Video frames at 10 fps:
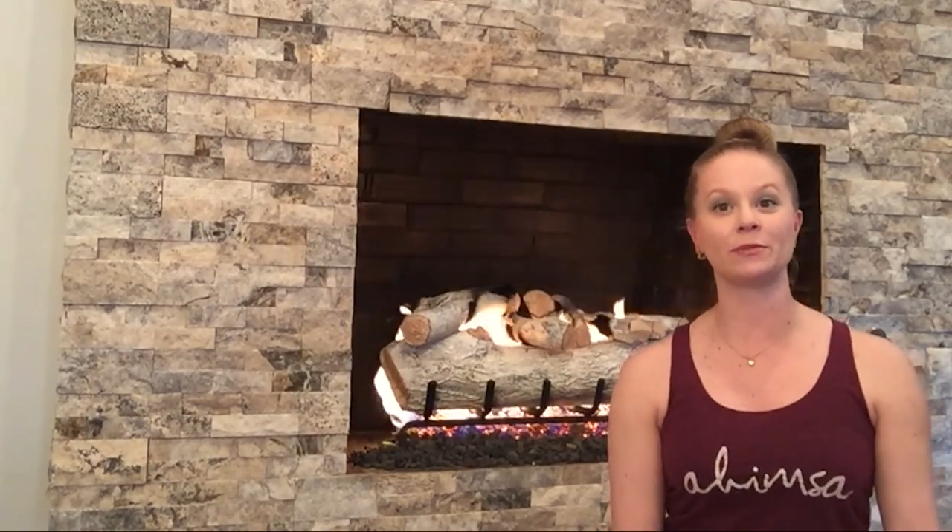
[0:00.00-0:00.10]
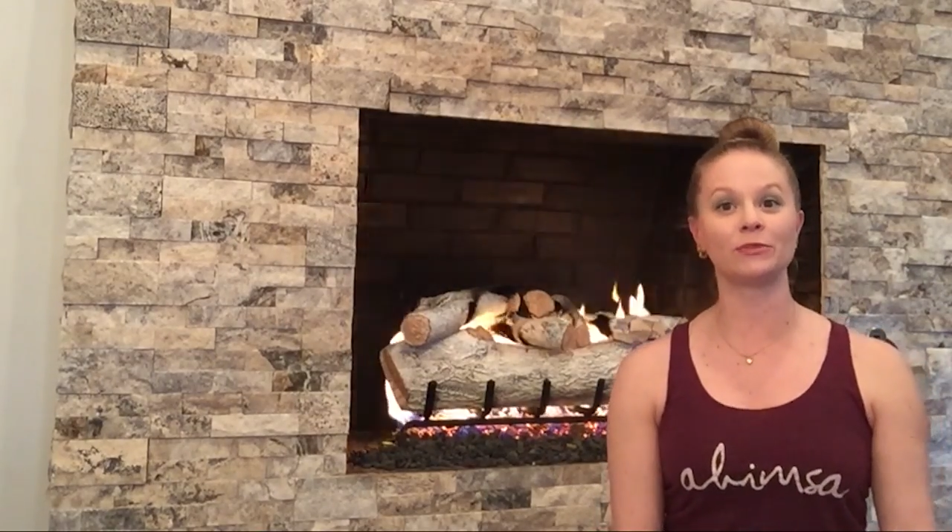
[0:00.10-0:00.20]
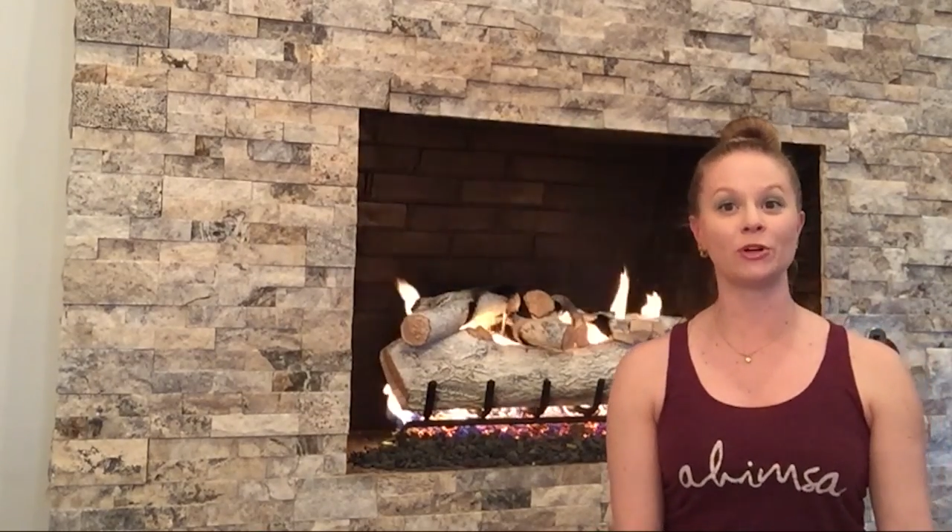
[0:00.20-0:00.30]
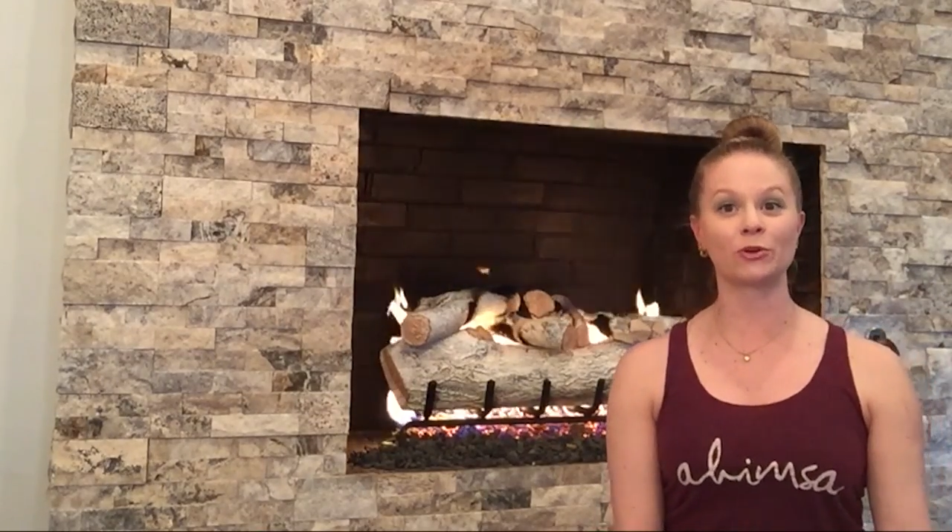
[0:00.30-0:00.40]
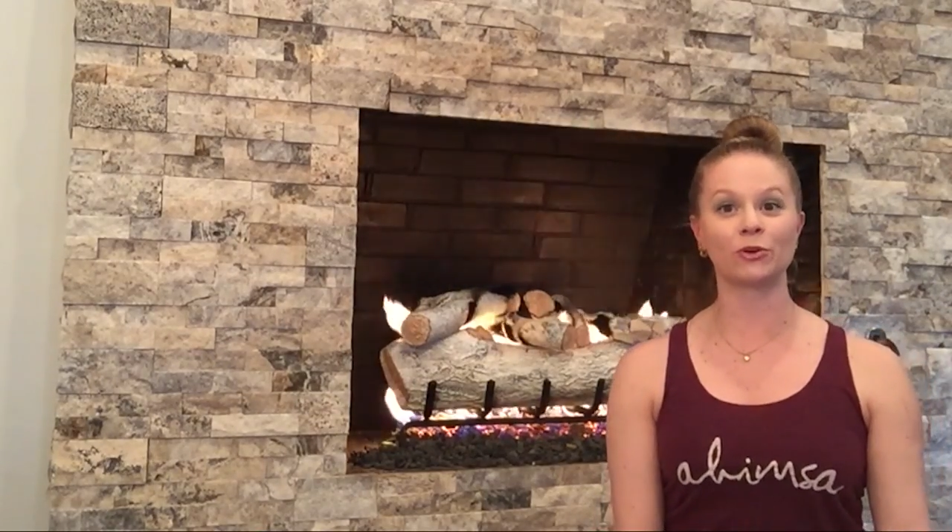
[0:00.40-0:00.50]

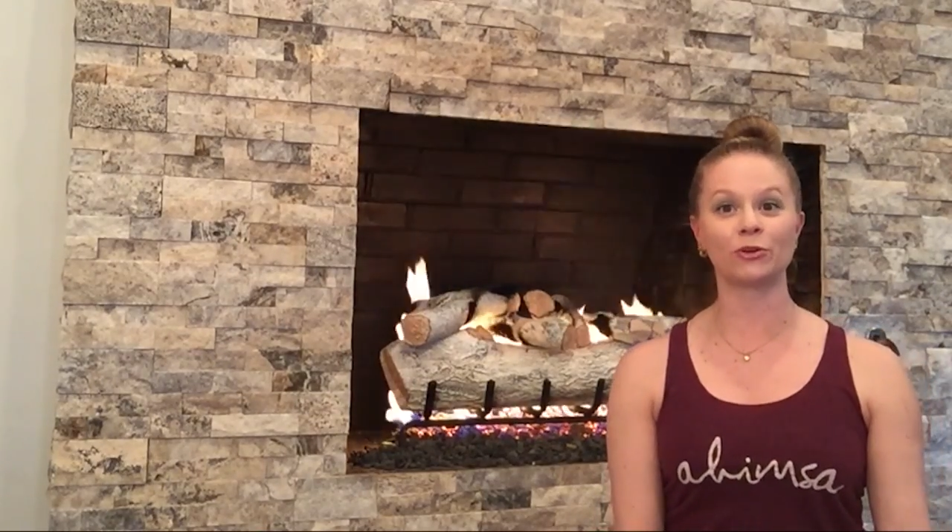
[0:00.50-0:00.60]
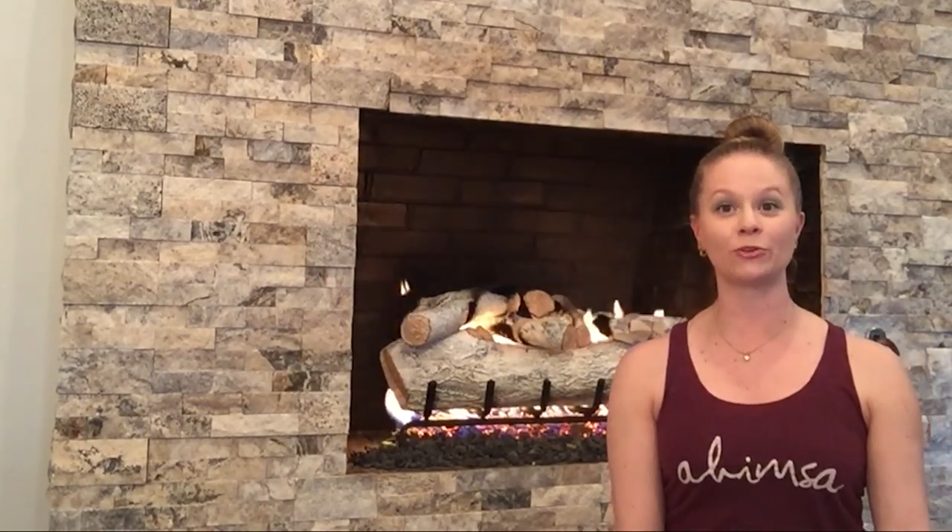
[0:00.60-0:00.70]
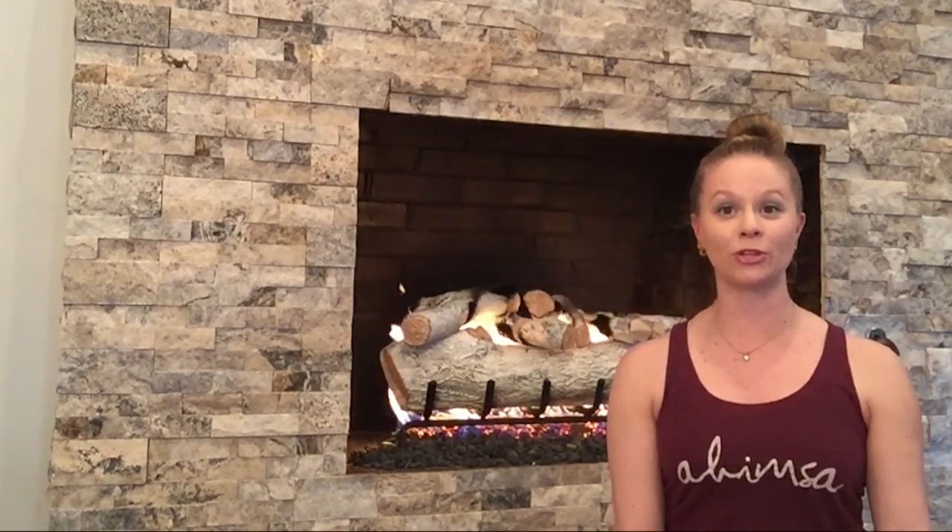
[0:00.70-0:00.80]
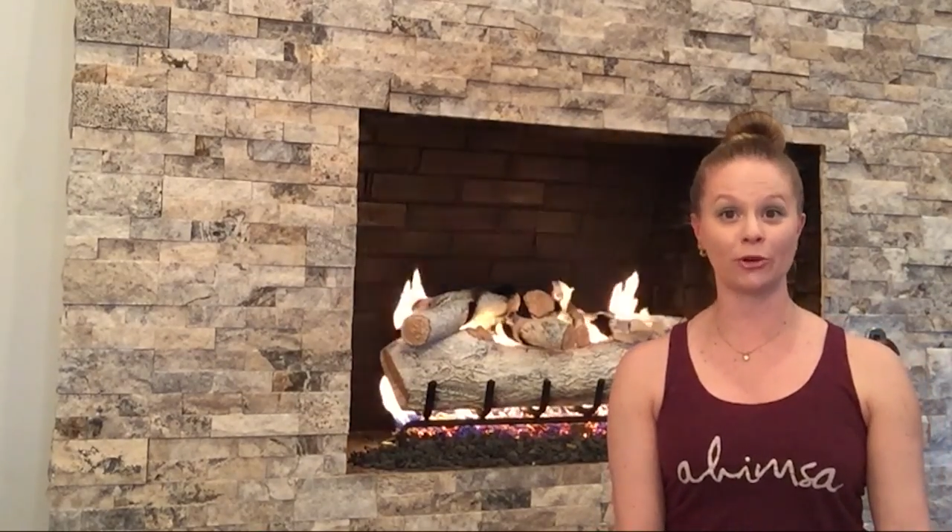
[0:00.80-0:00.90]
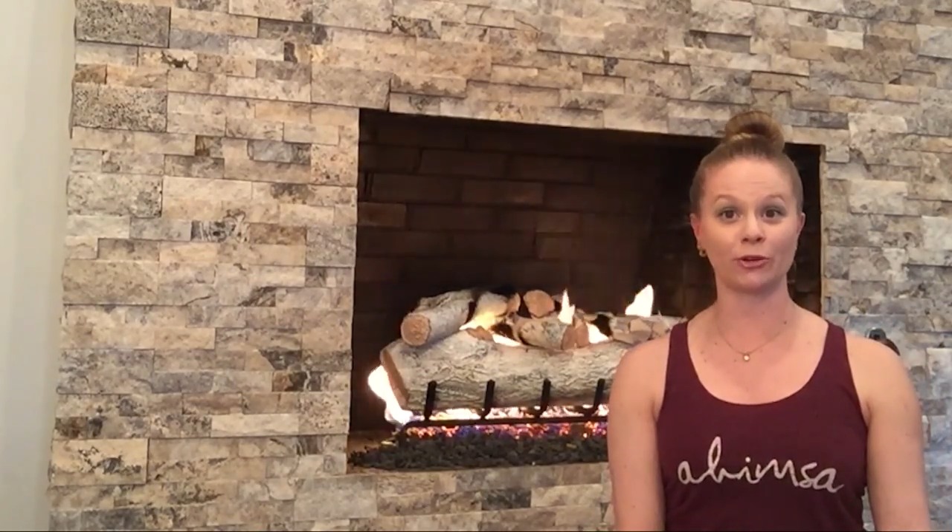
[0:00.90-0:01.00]
some
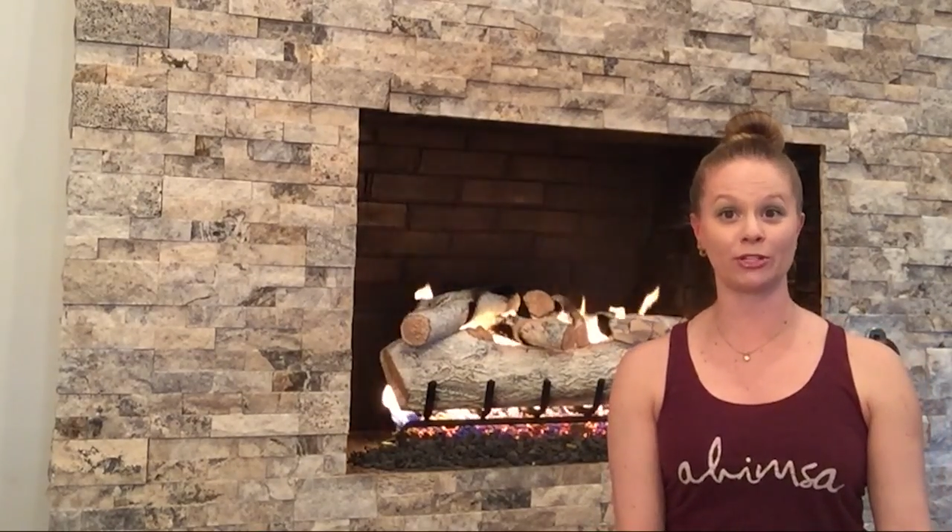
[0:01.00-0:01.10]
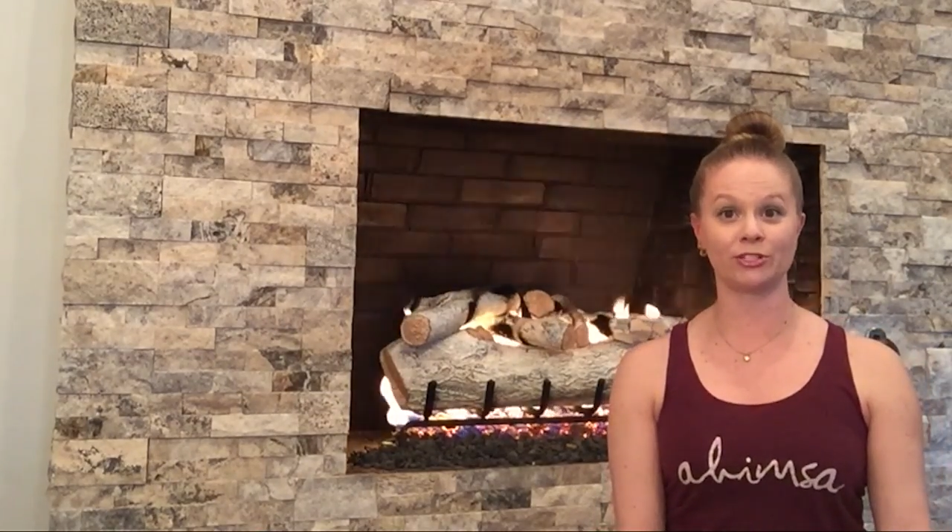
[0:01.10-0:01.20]
local yoga